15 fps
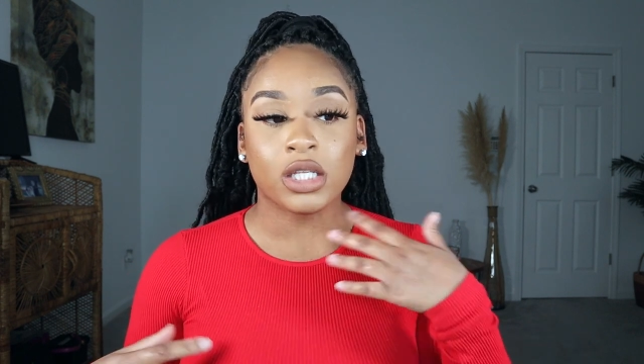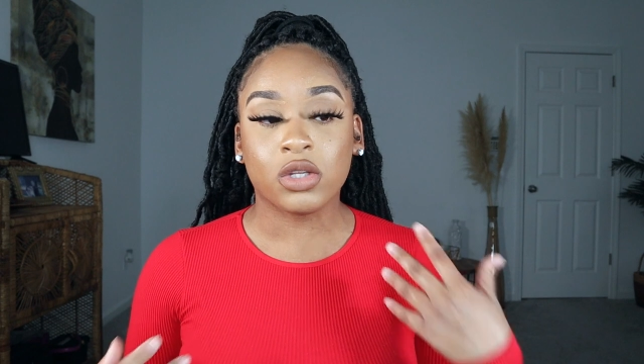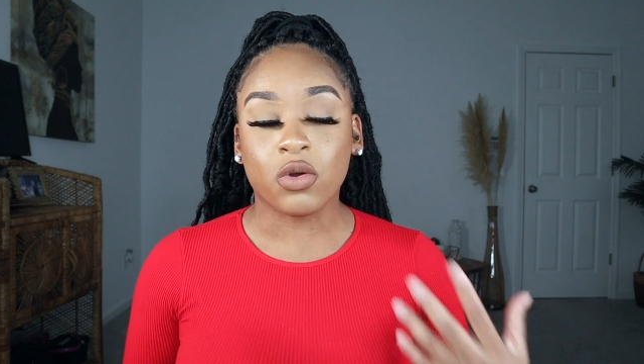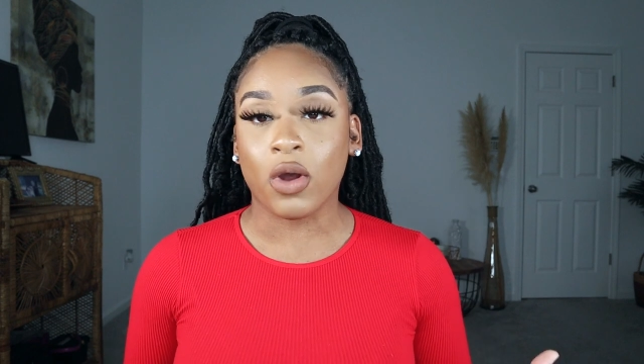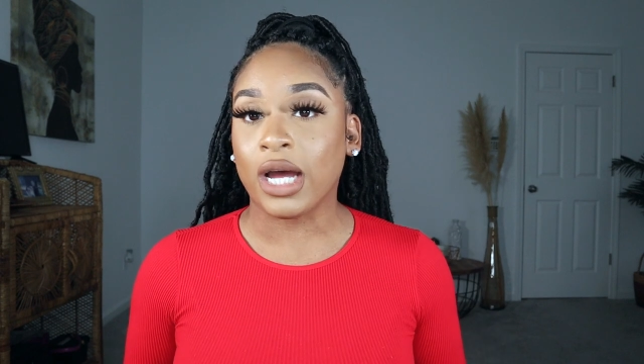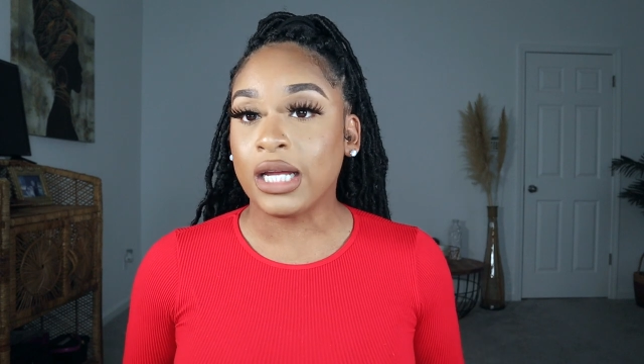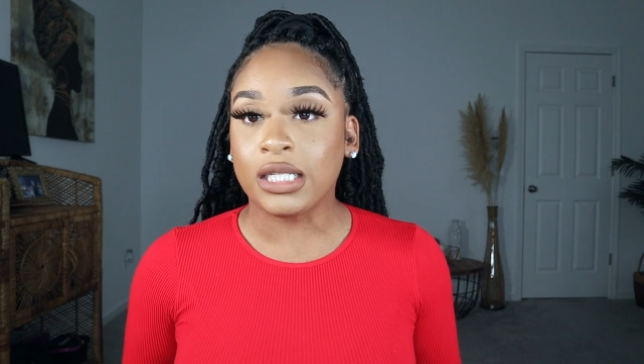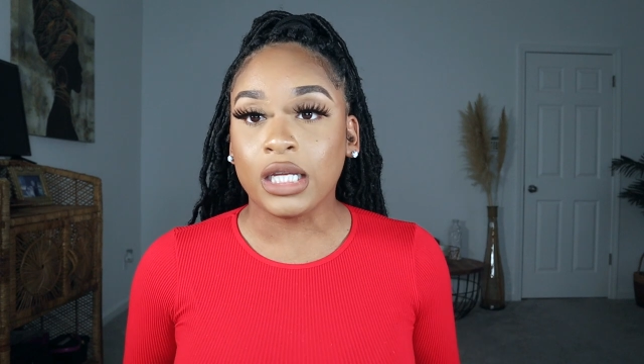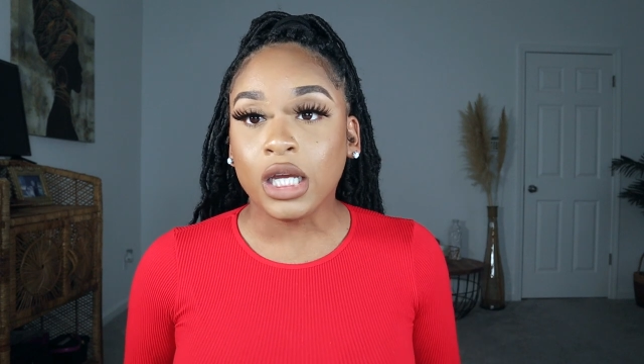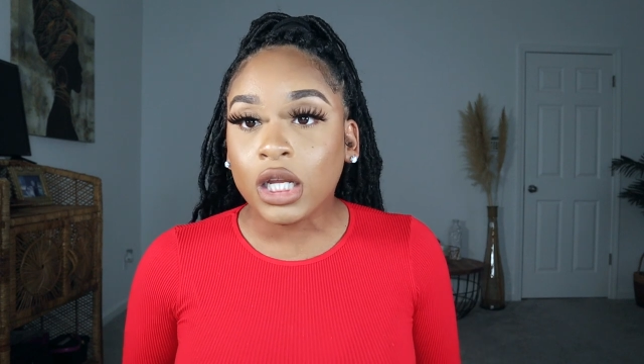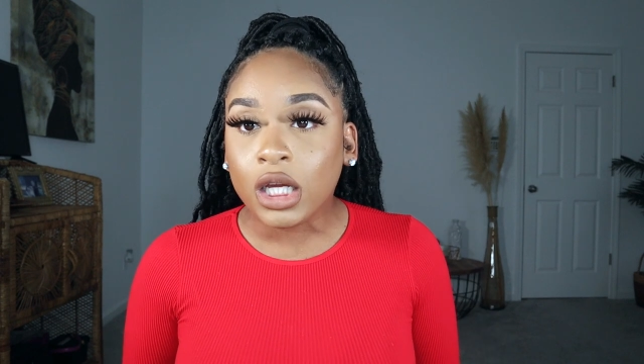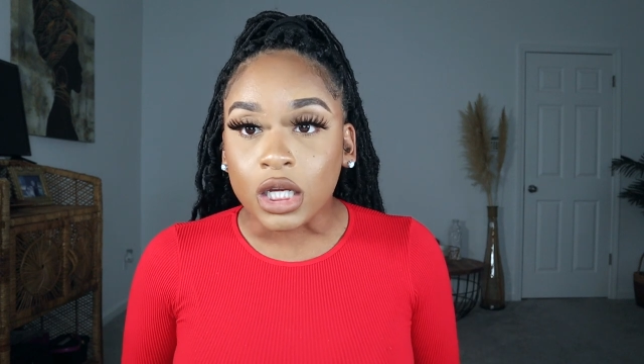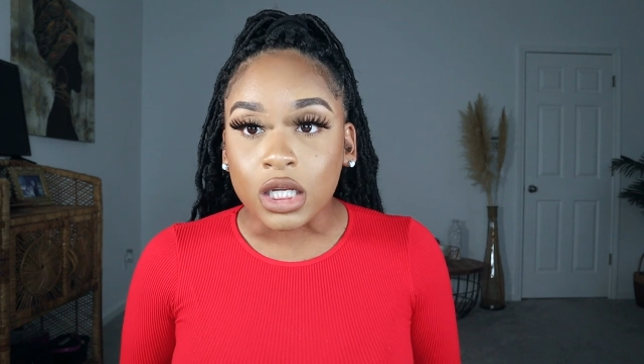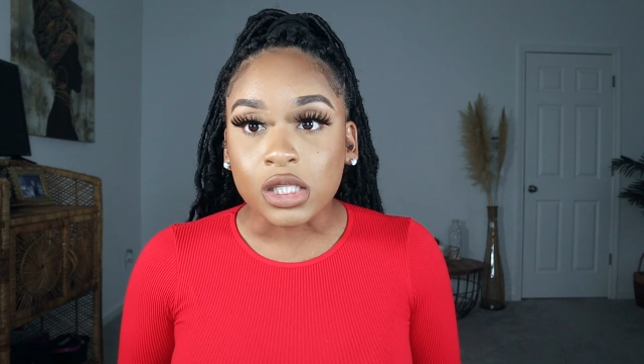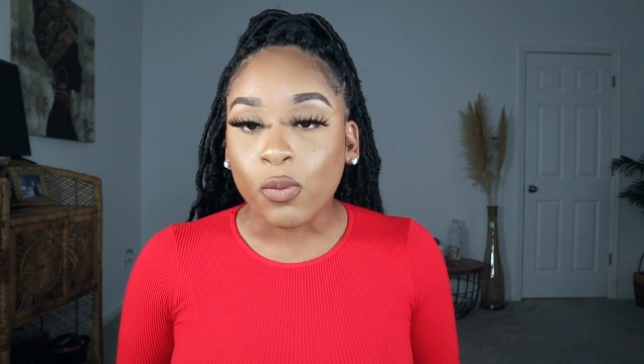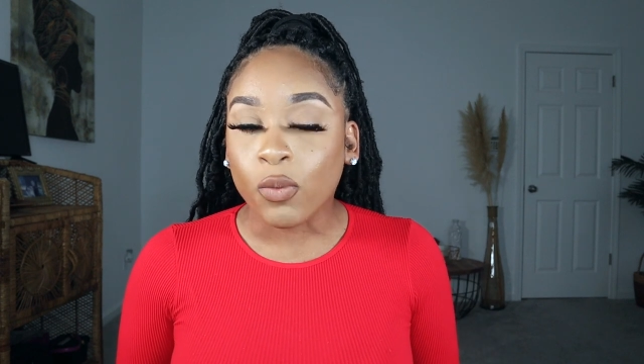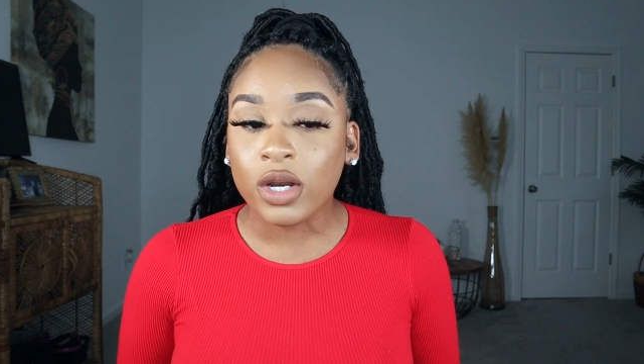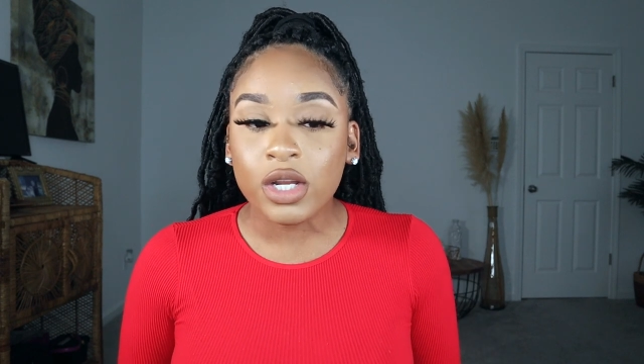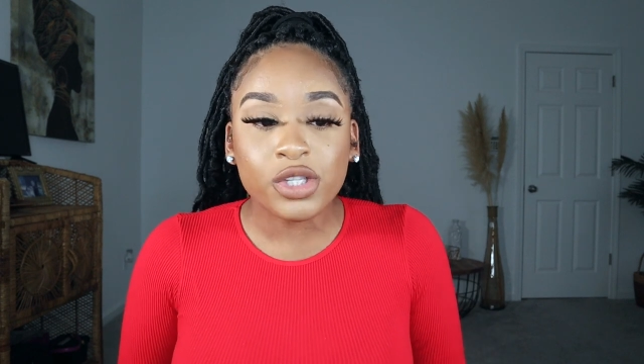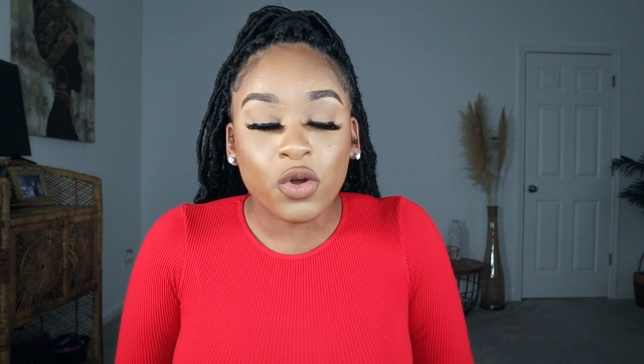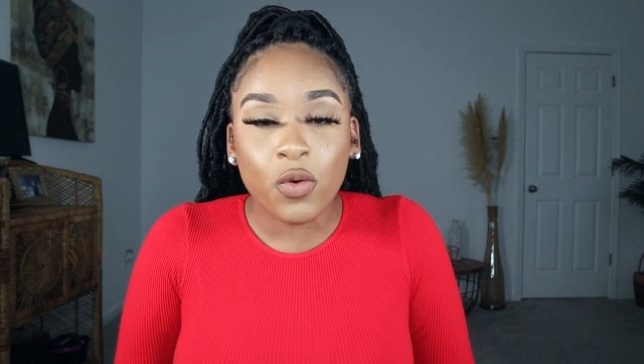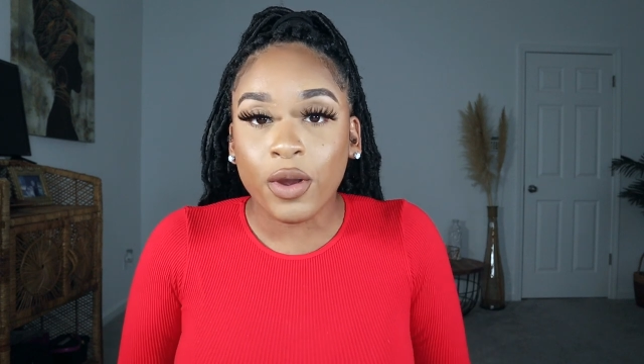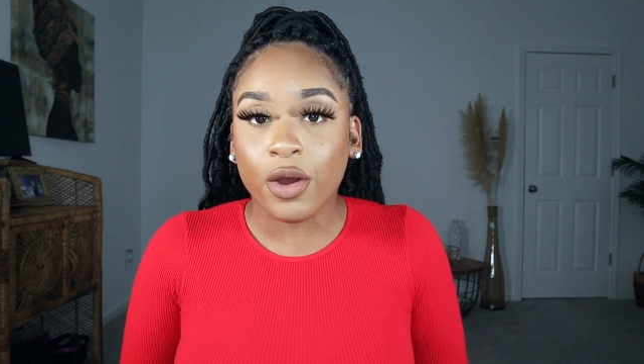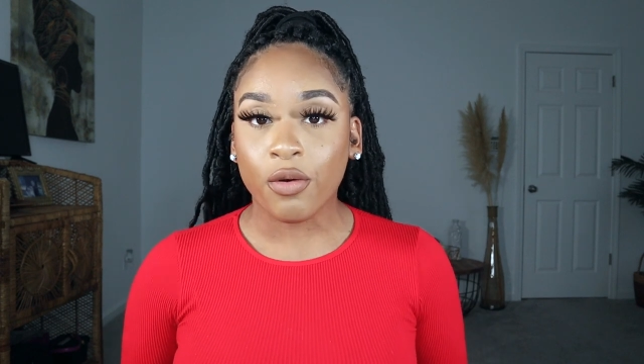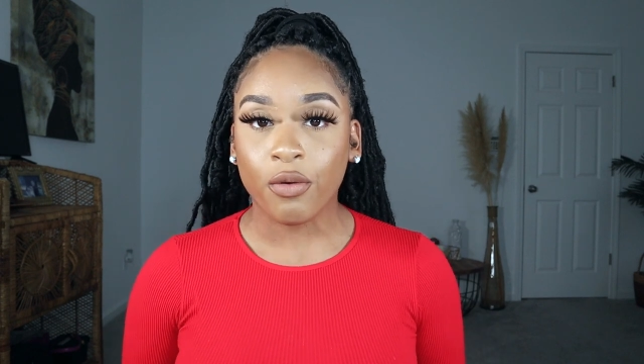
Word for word: is going adidas what is going